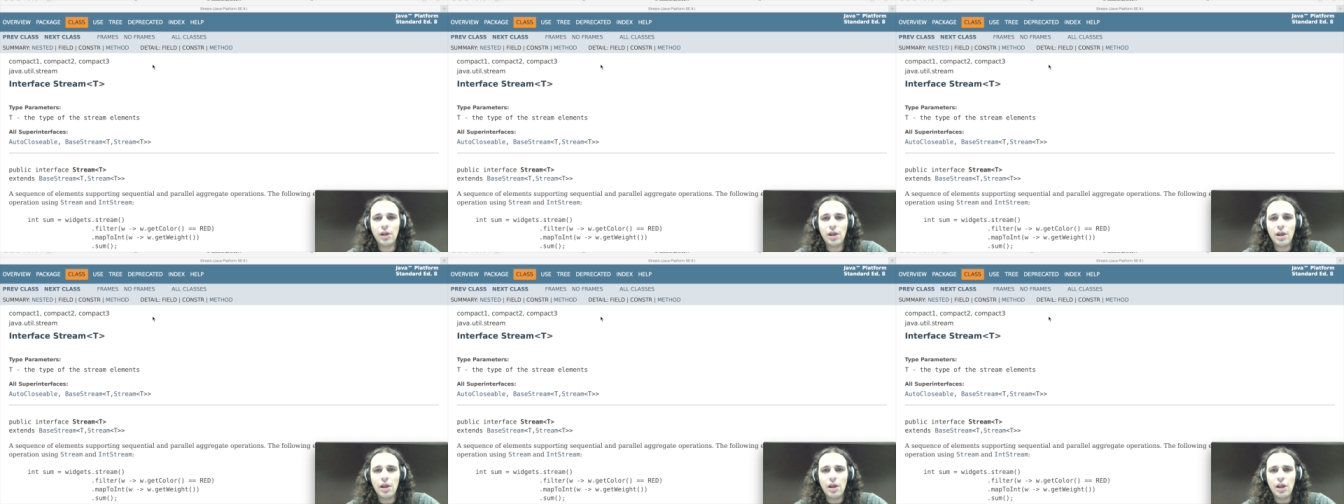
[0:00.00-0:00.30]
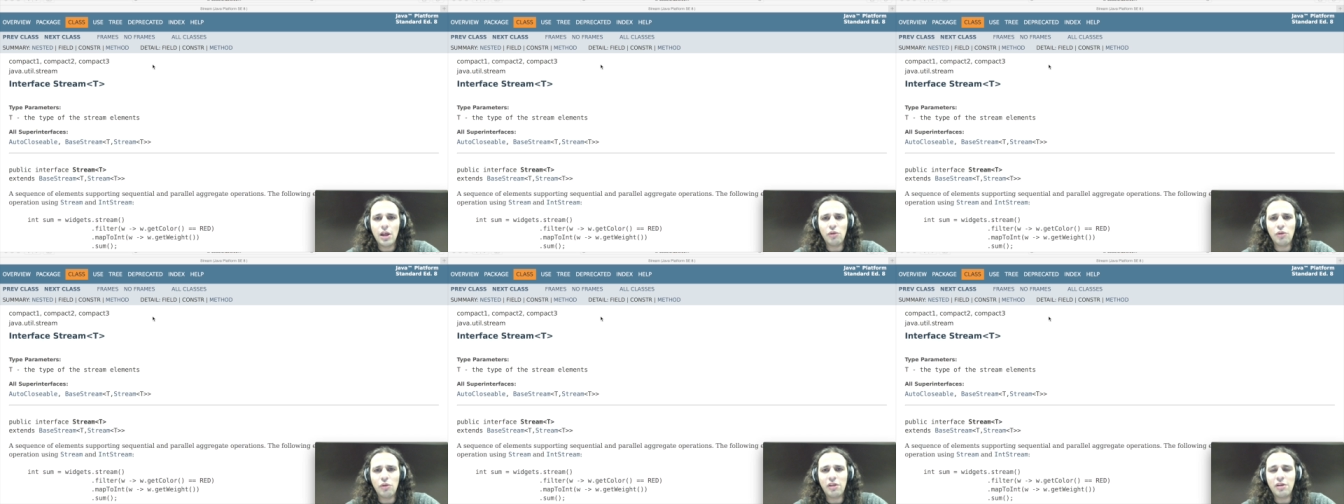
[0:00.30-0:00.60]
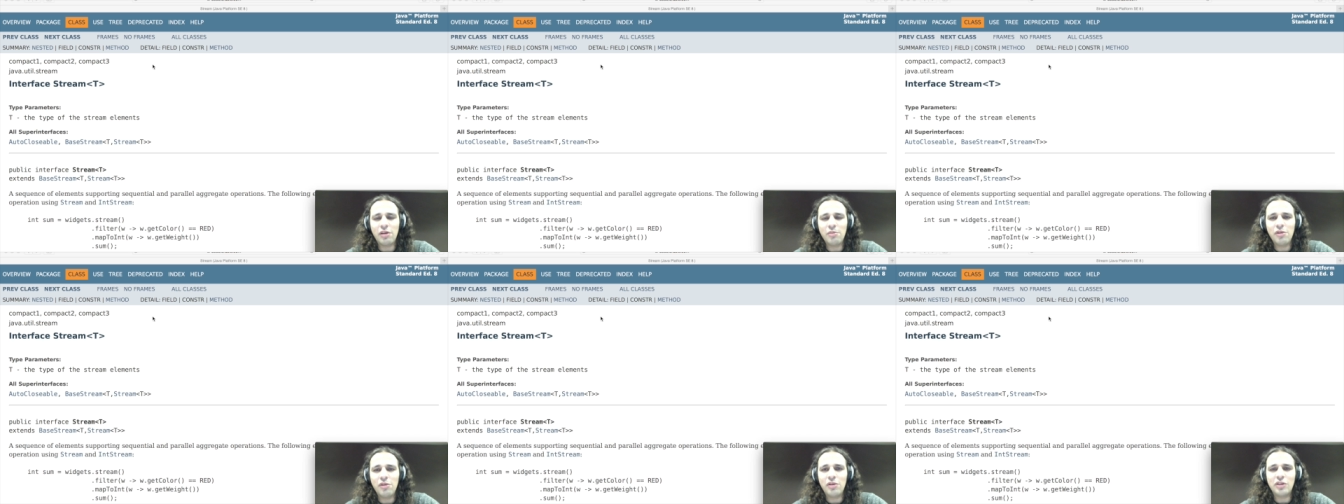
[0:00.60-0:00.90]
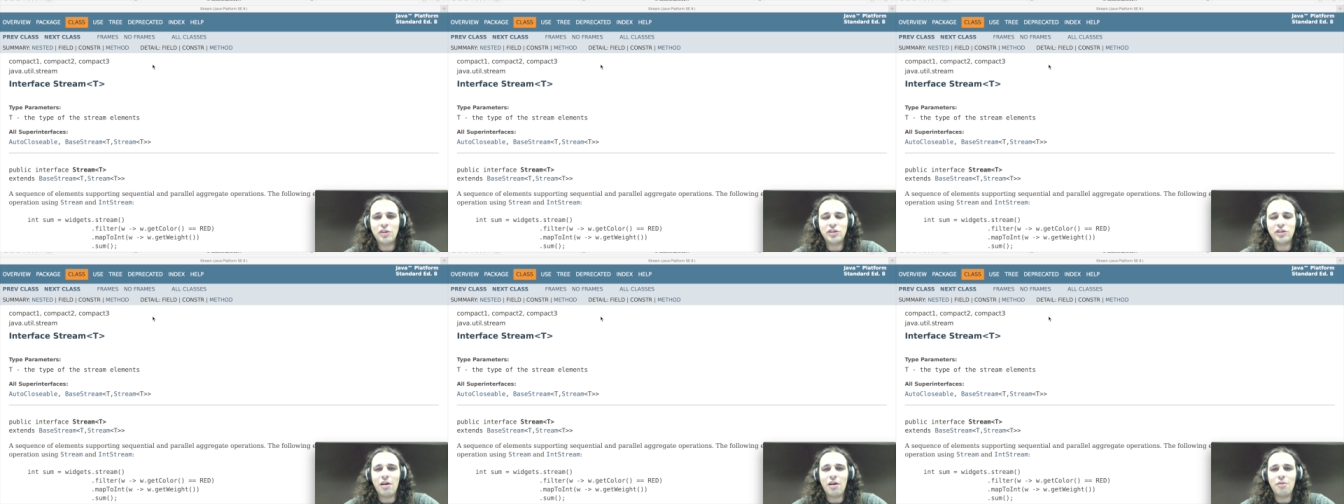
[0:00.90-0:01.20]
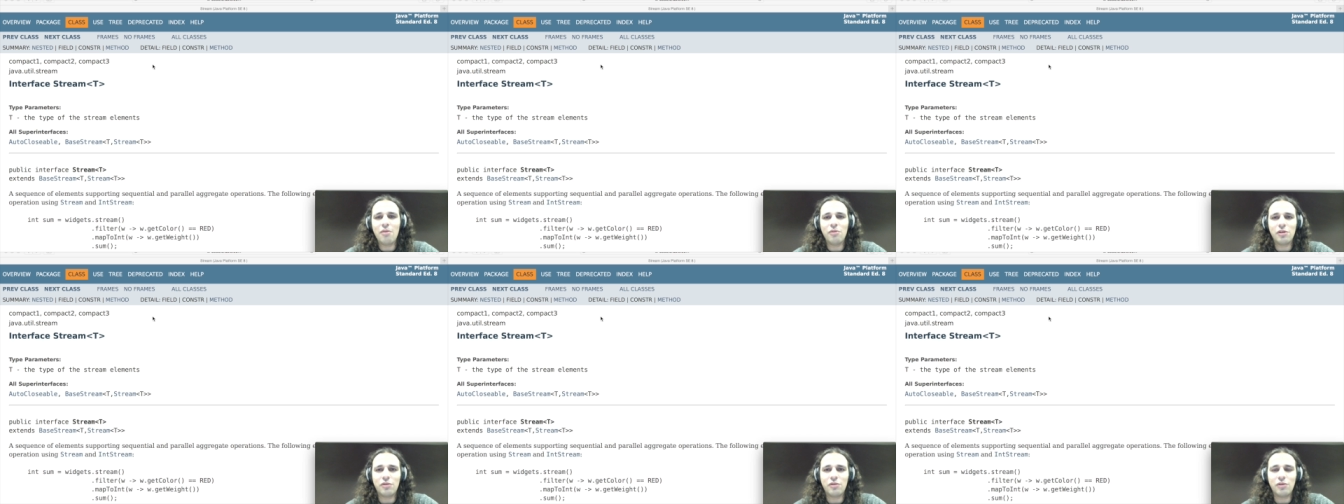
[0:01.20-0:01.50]
It was something that Java
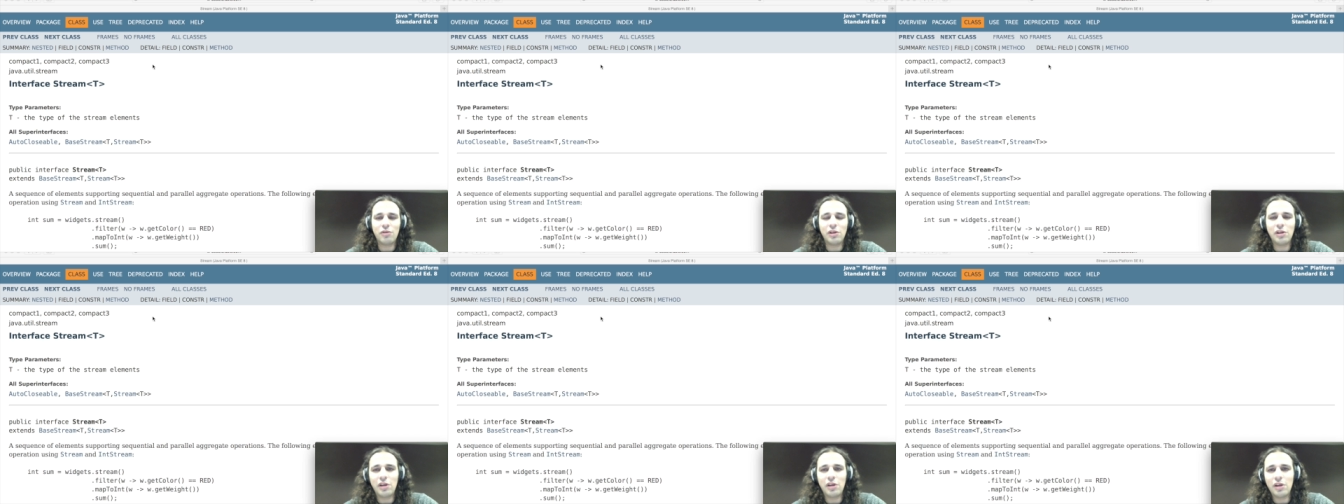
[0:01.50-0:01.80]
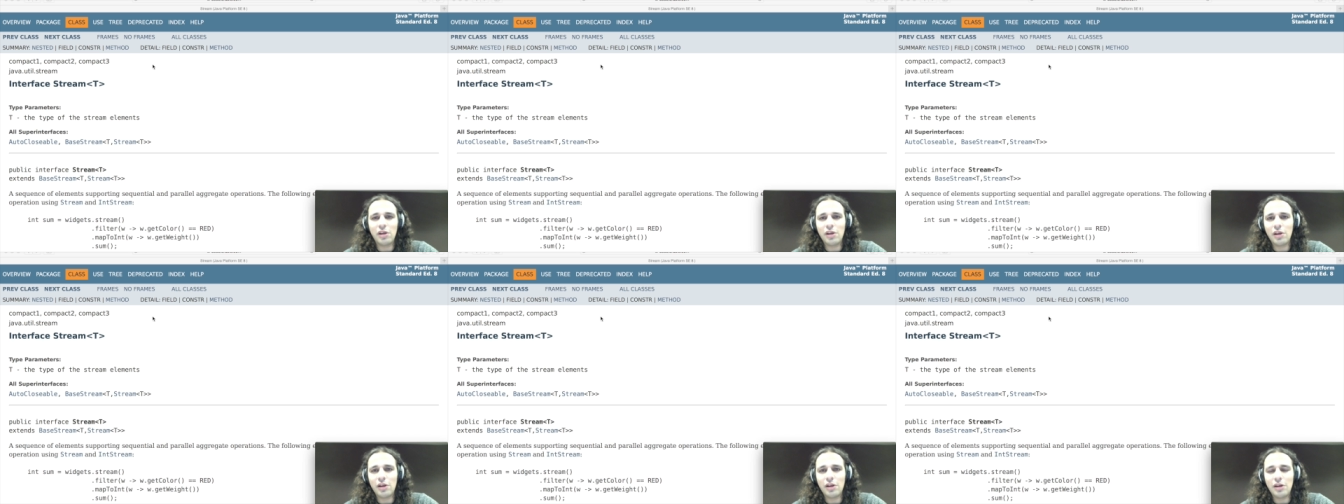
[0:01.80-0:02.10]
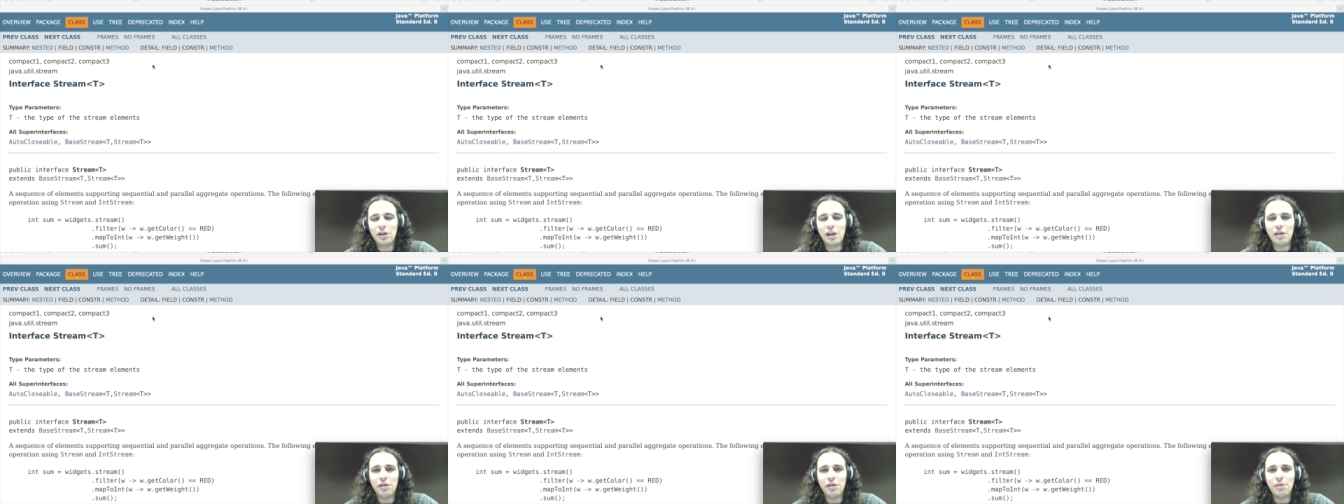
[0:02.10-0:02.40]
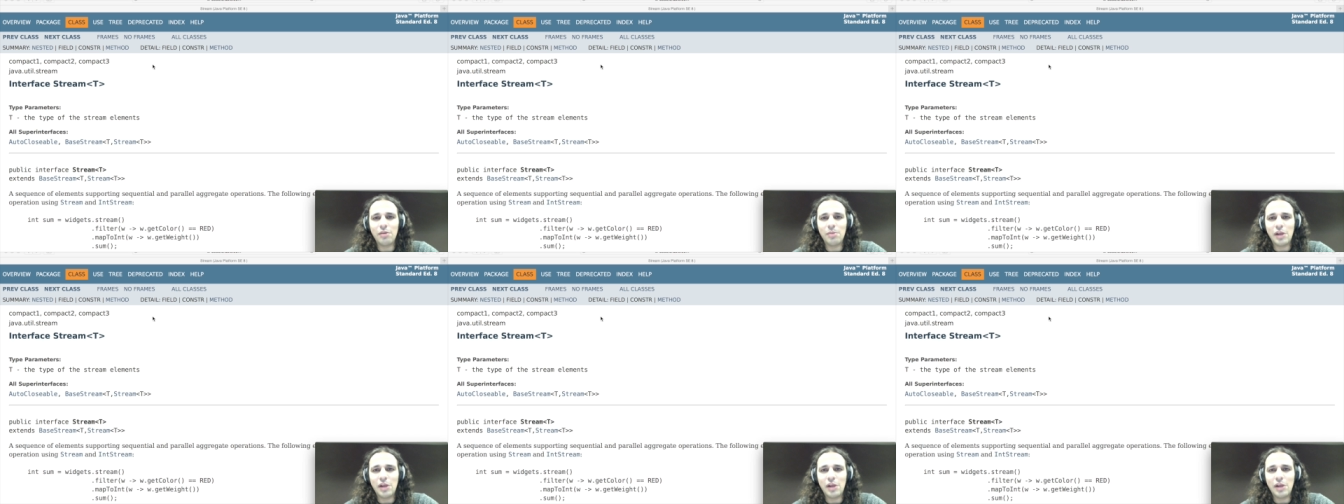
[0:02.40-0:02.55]
was really in need